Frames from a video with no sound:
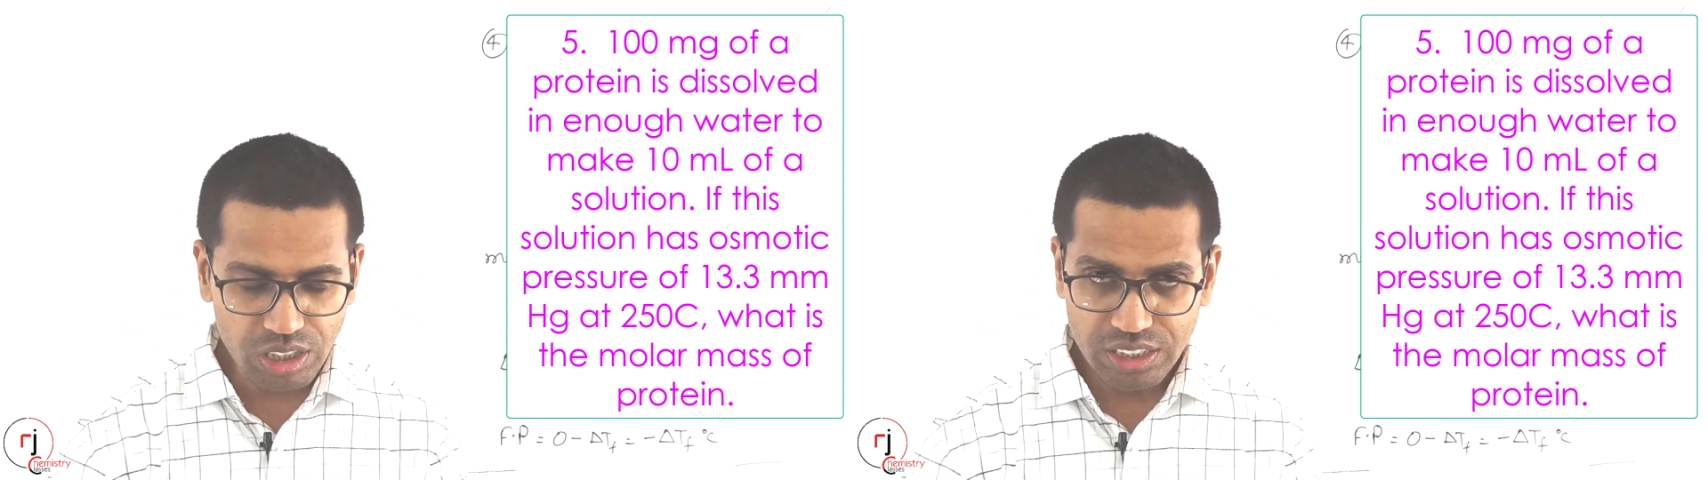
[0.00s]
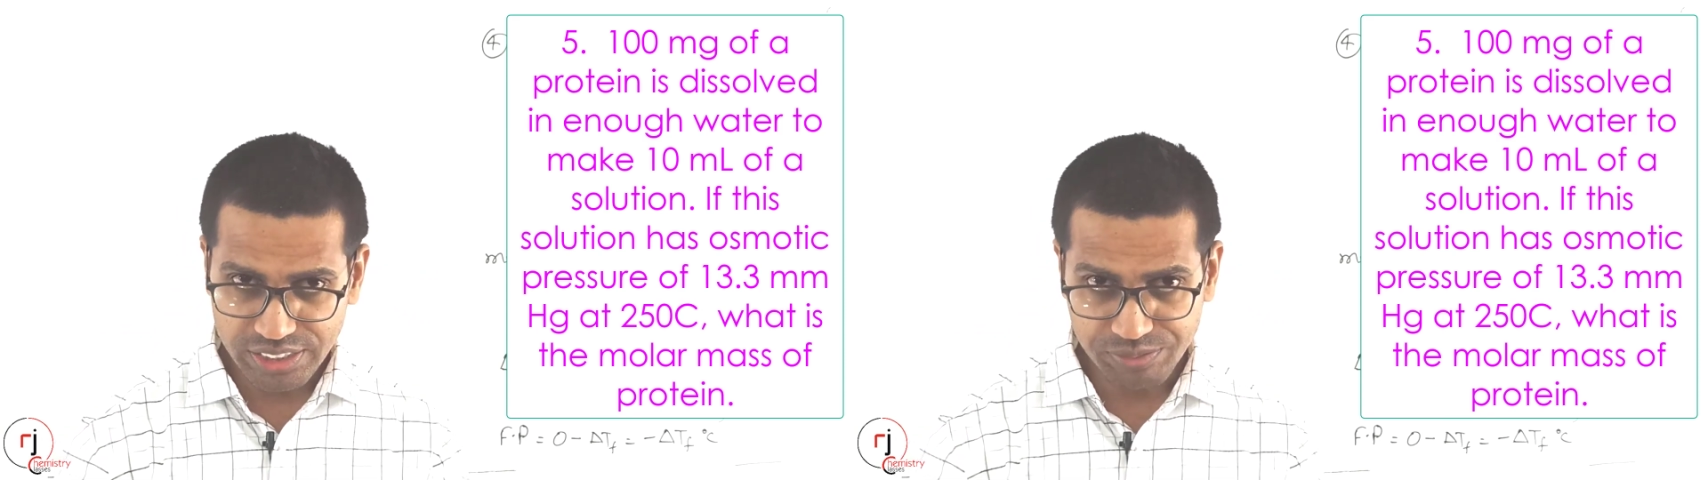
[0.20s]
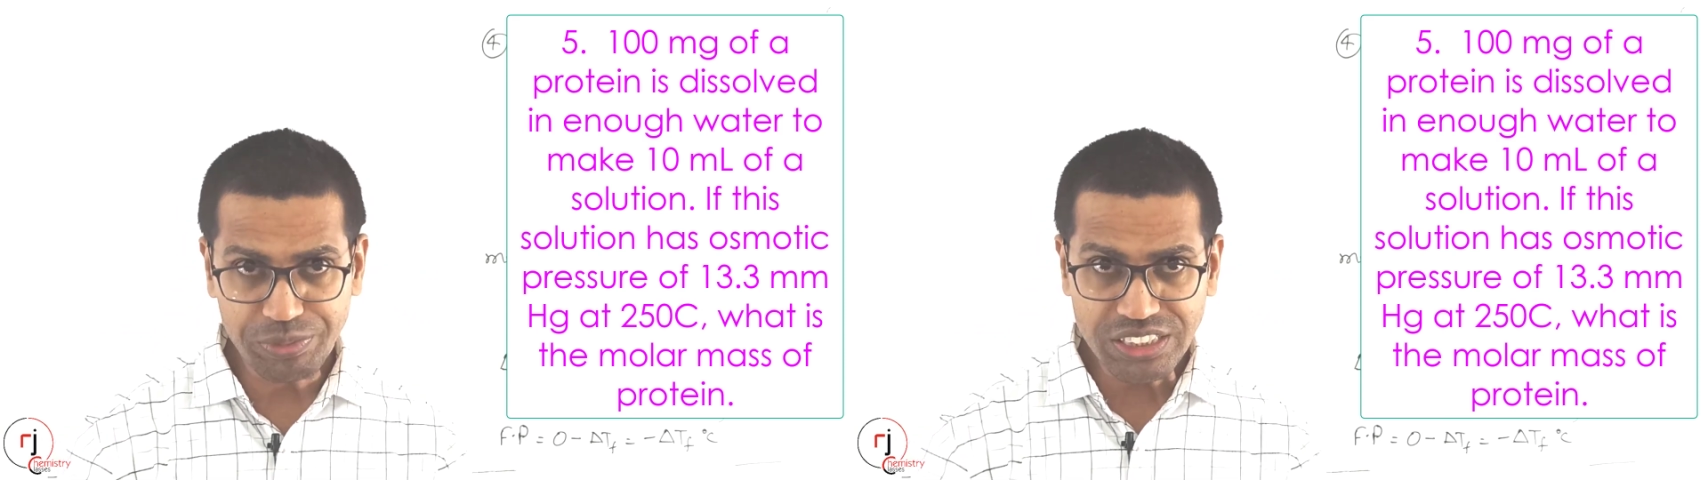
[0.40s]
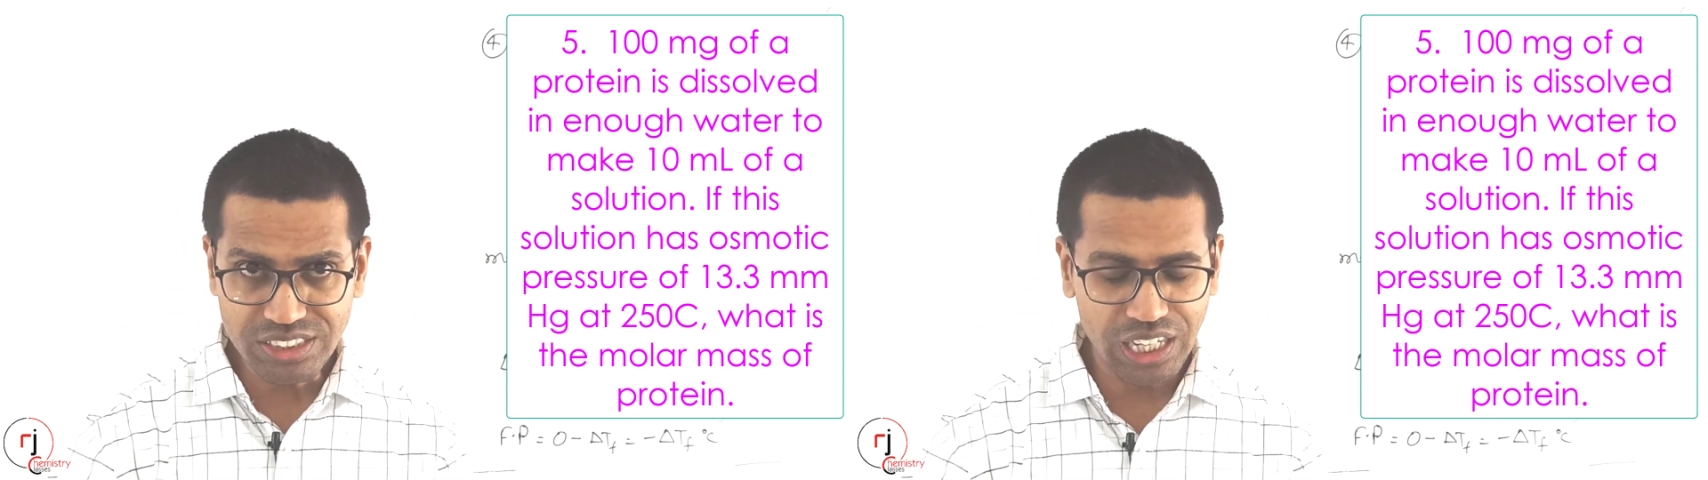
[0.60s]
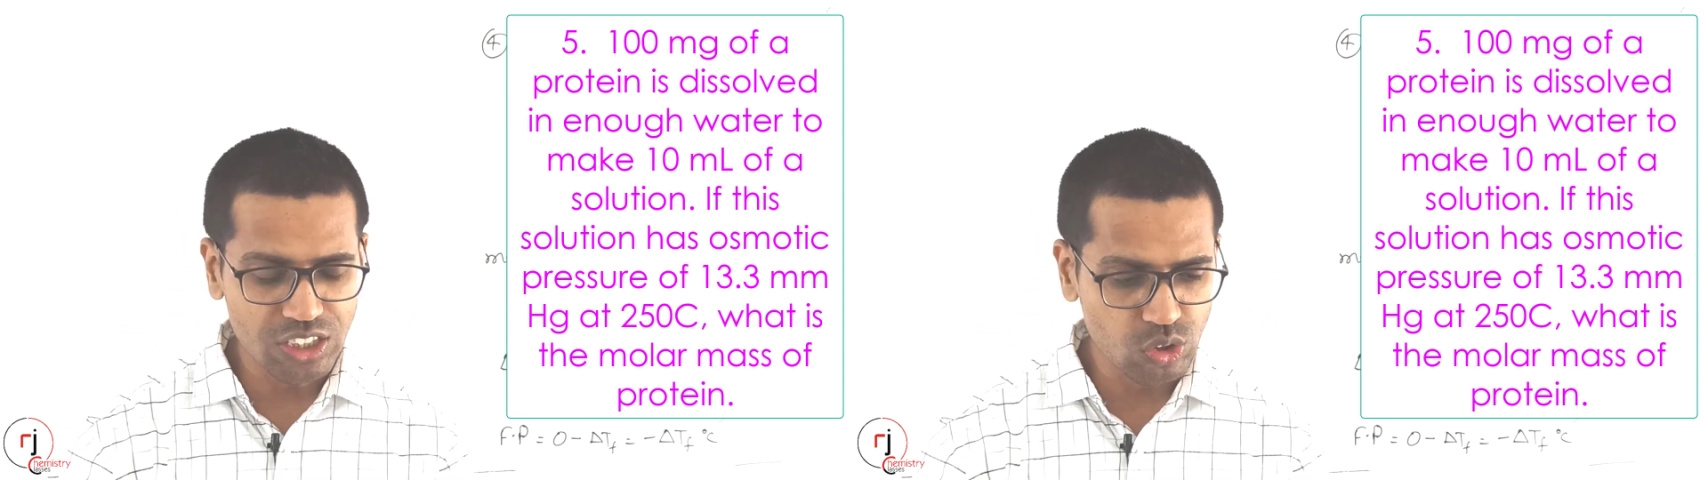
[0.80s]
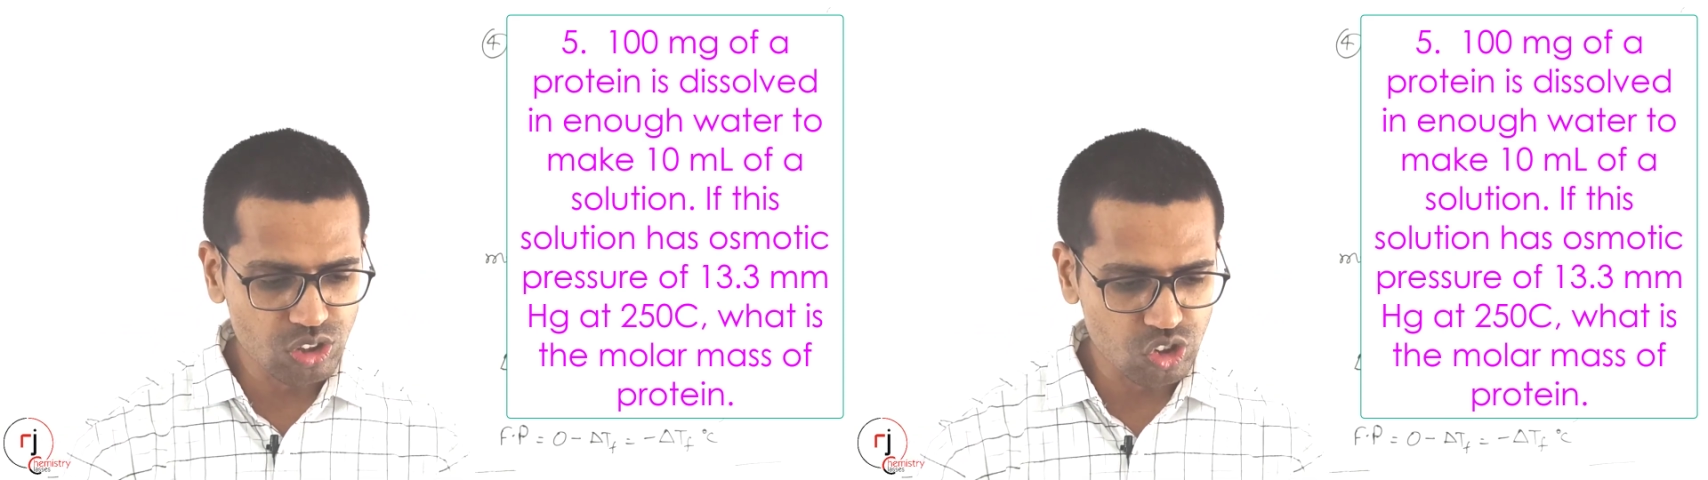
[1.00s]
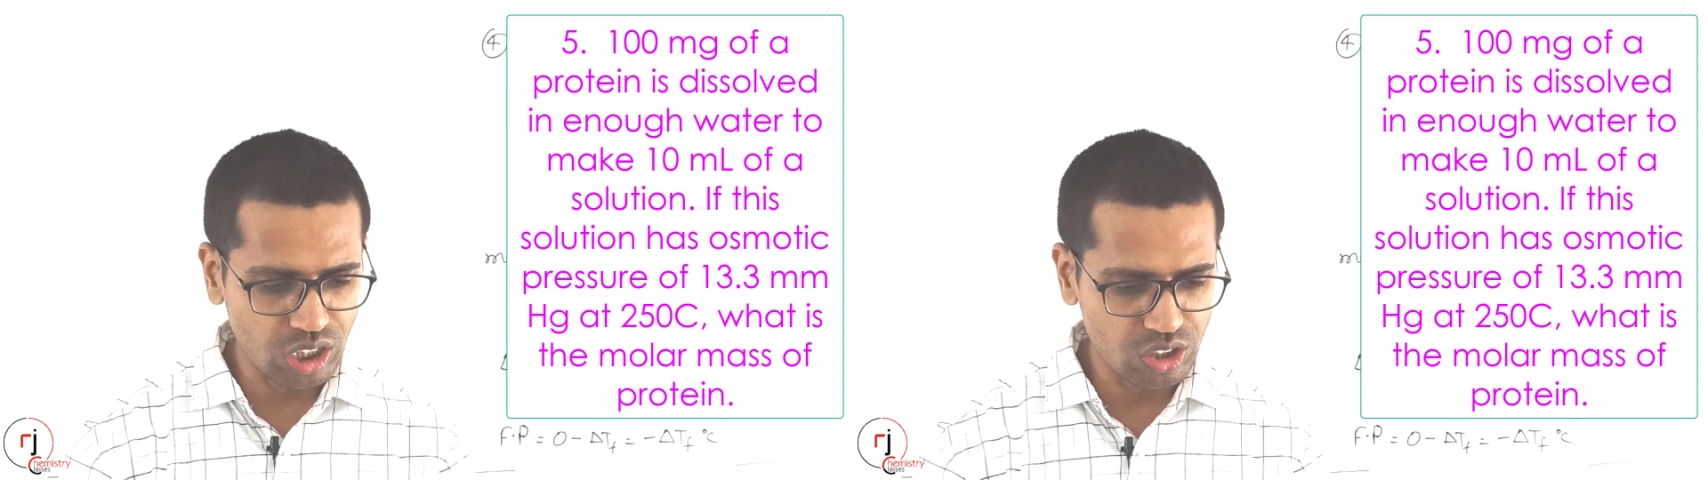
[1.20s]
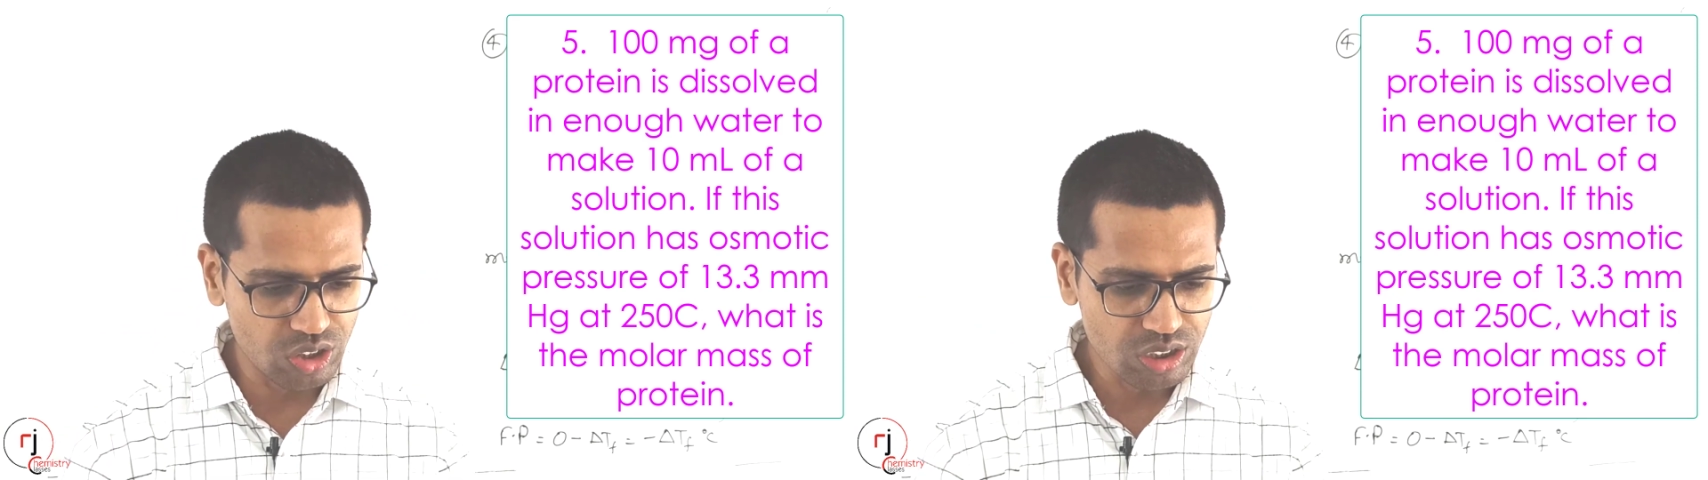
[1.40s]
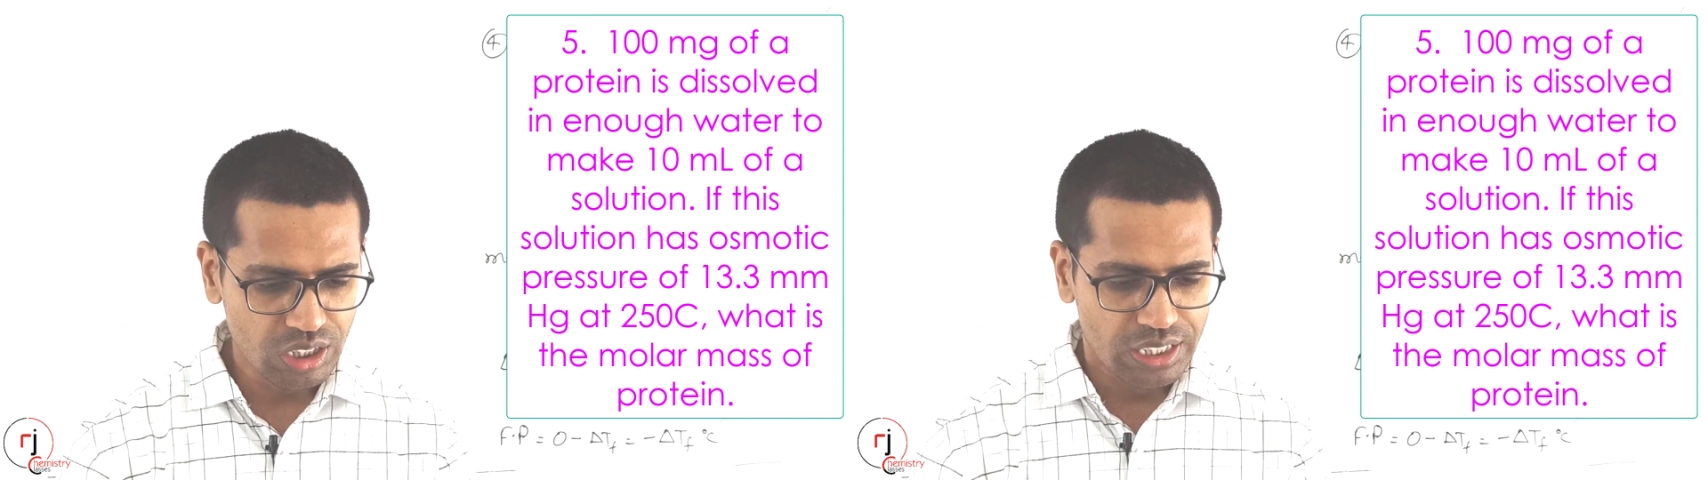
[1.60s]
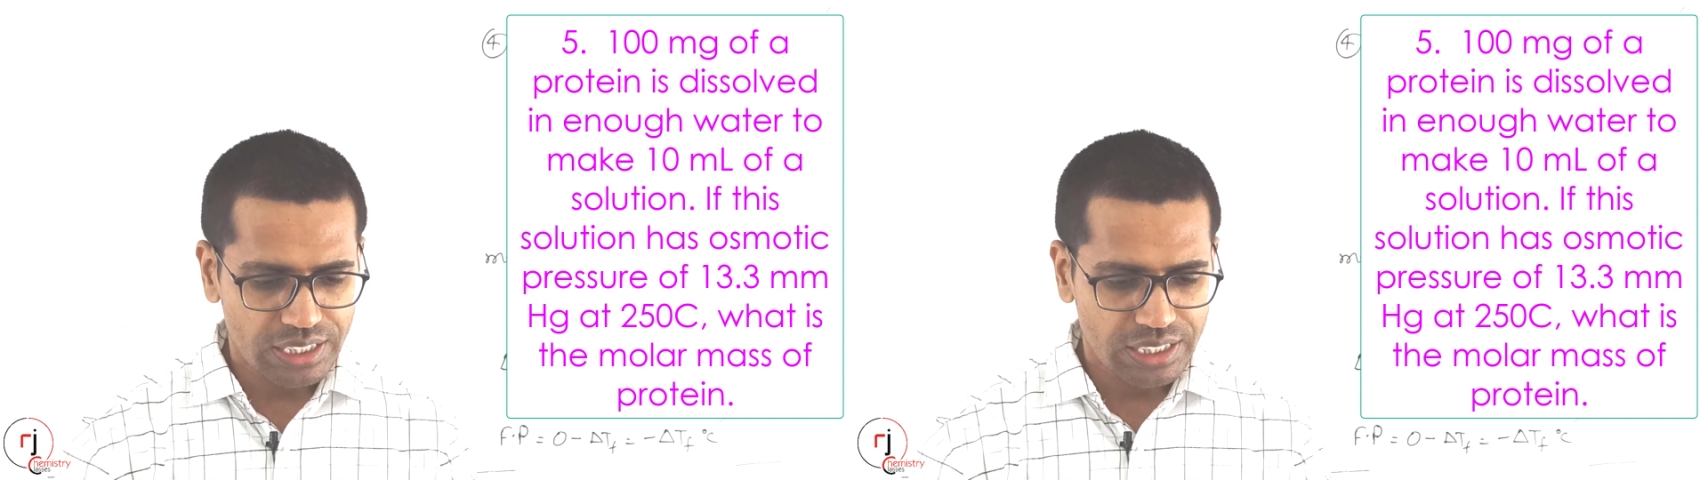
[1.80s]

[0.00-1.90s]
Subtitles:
that means unknown solute,